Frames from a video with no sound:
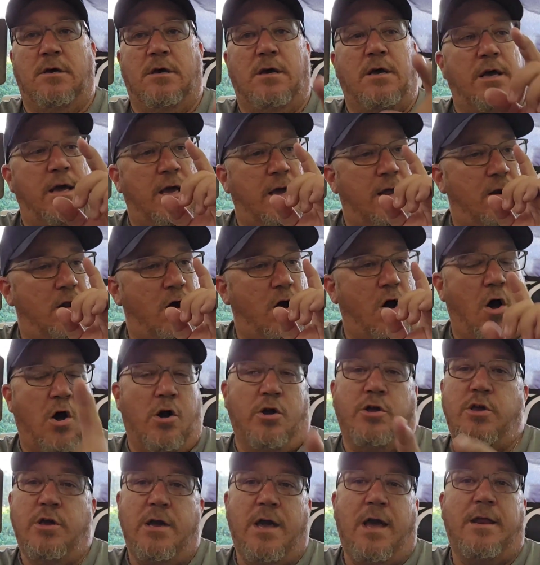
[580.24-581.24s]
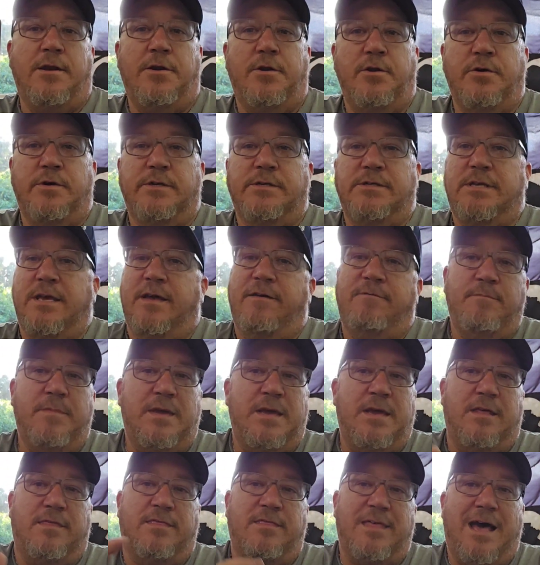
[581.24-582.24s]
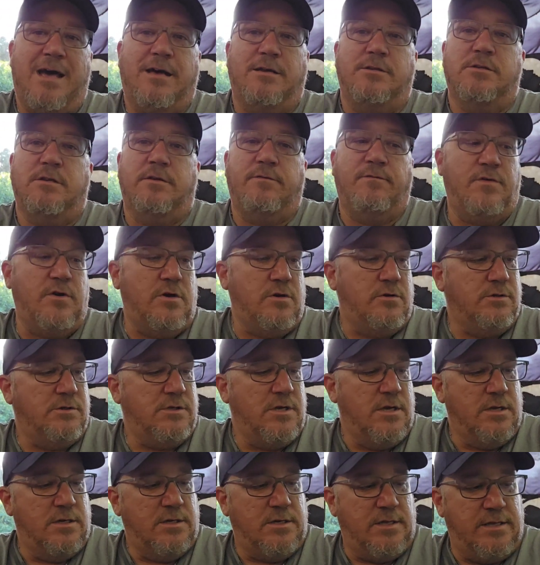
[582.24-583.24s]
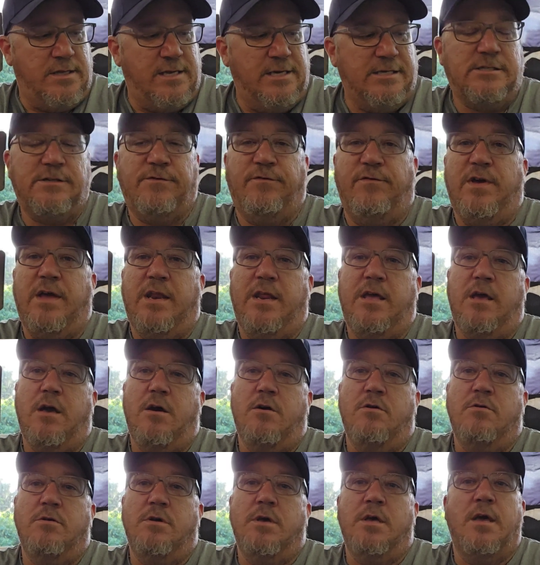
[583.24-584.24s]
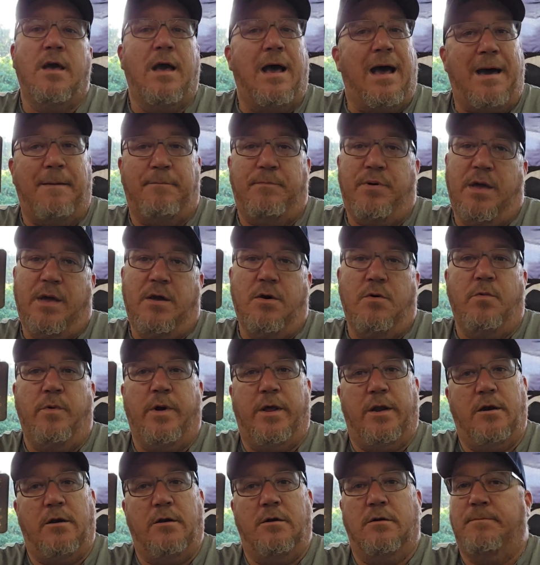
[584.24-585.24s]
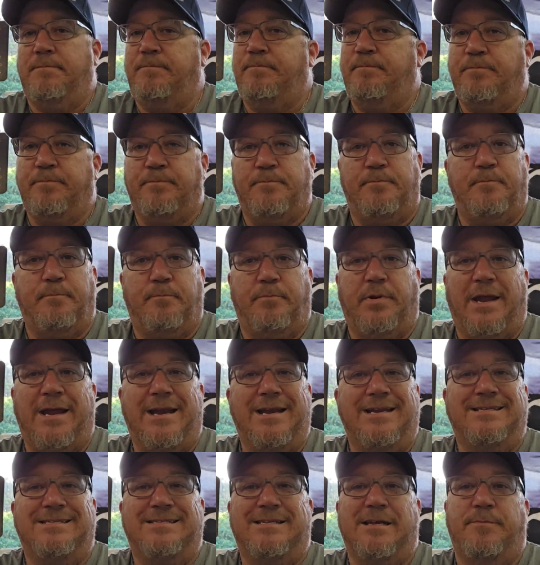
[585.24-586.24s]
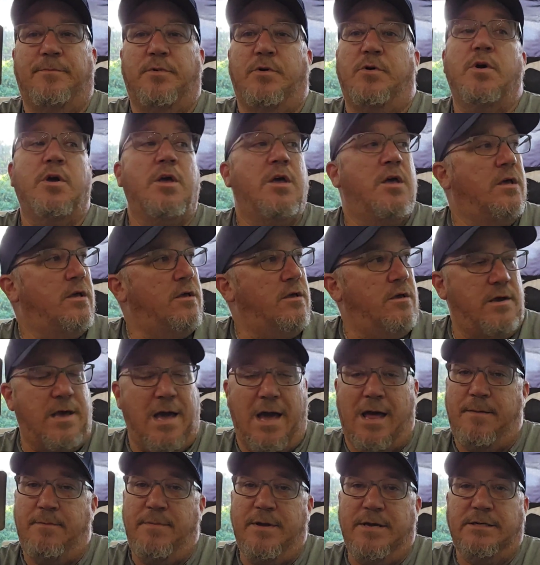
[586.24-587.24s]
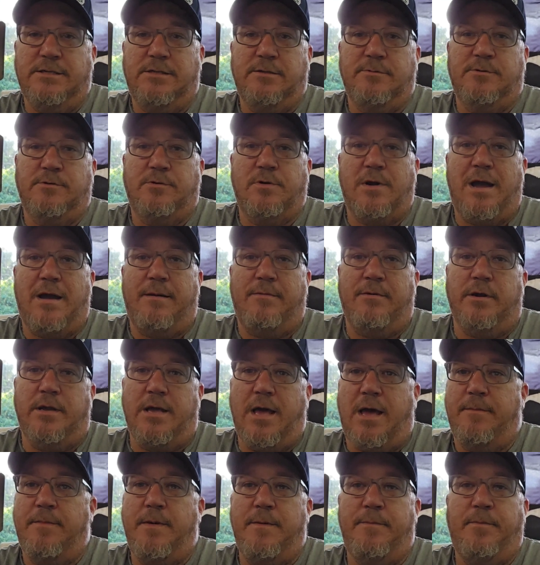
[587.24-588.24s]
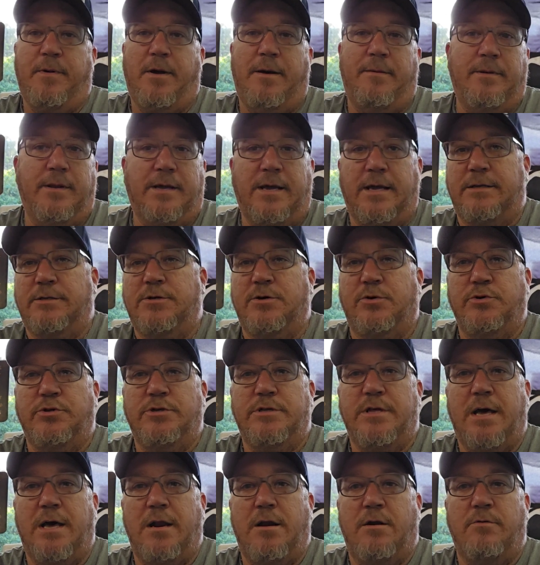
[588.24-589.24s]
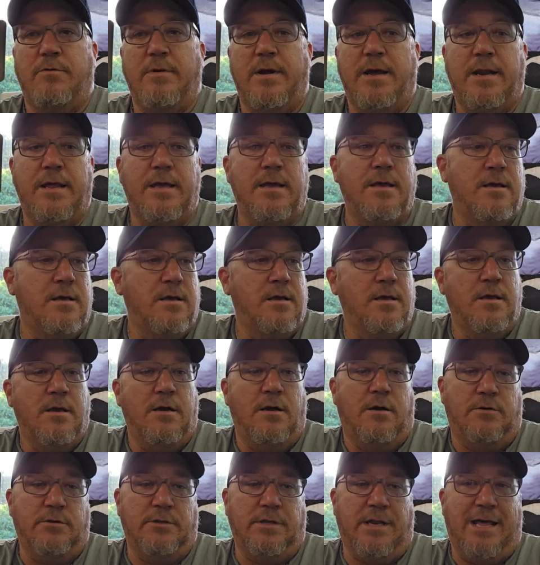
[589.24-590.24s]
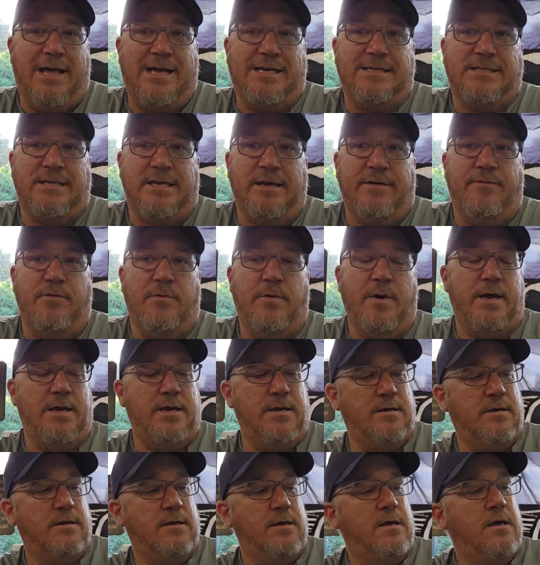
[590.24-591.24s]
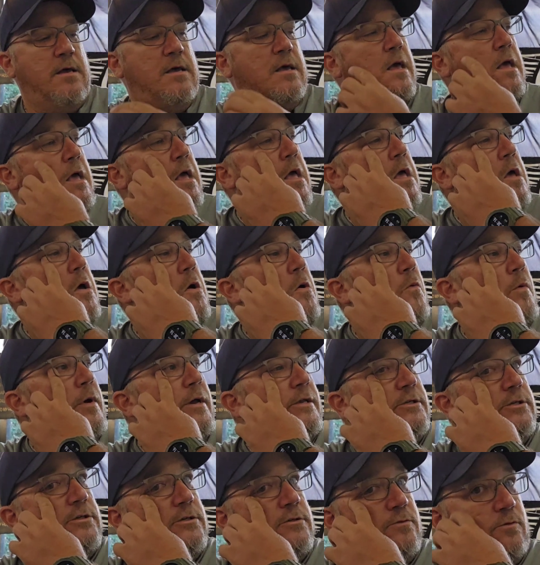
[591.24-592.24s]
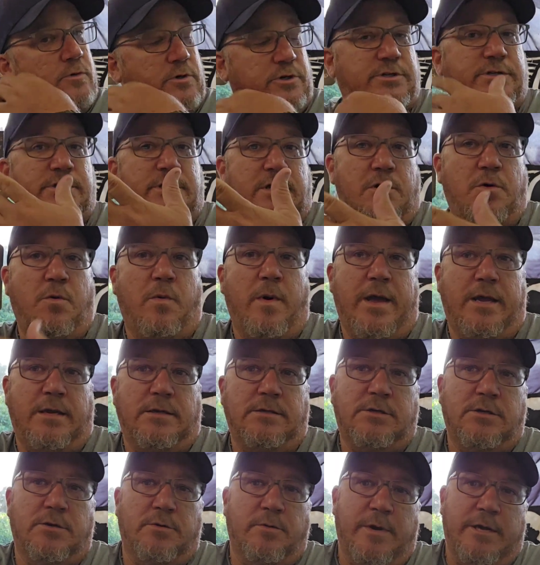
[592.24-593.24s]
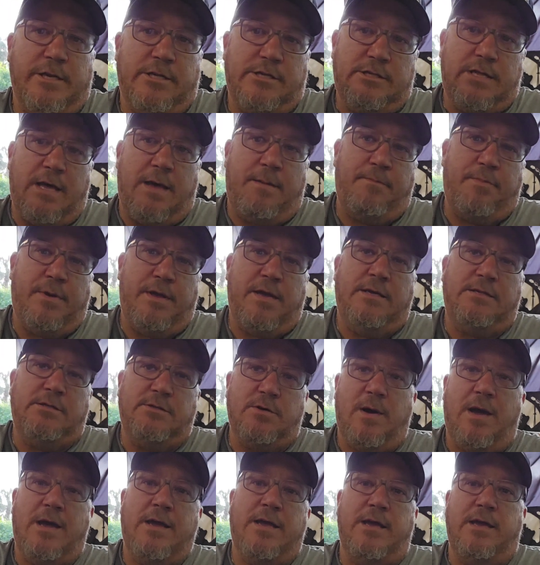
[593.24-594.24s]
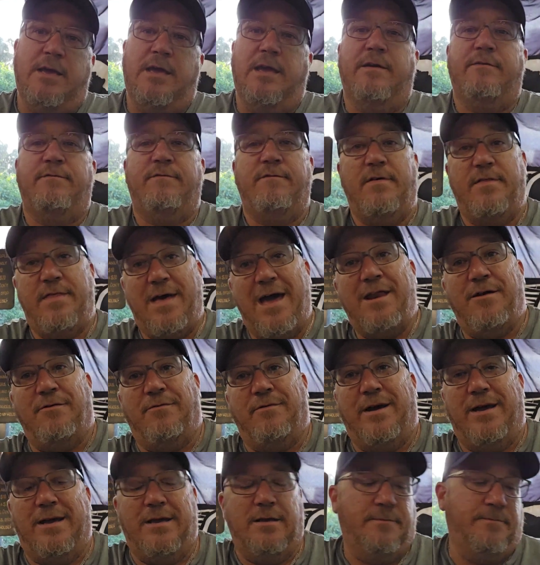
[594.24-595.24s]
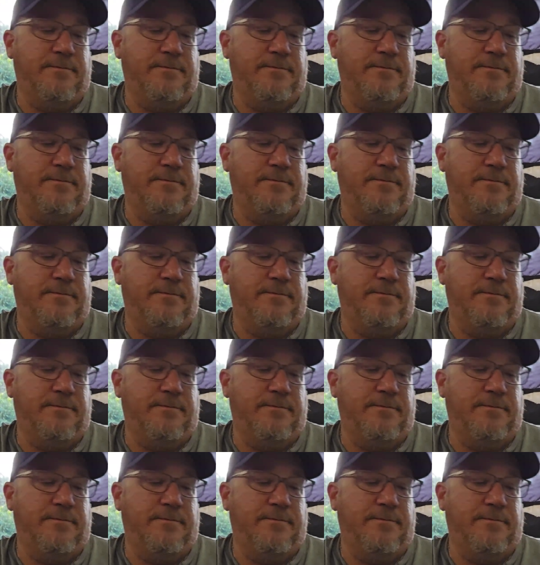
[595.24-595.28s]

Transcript: And all you got to do is give me 1,000 views to this video. I pick a winner. Plain and simple. You got to be a subscriber. You got to be public. I told you that already on the last giveaway, which we're still waiting to reach that peak so I can give that away.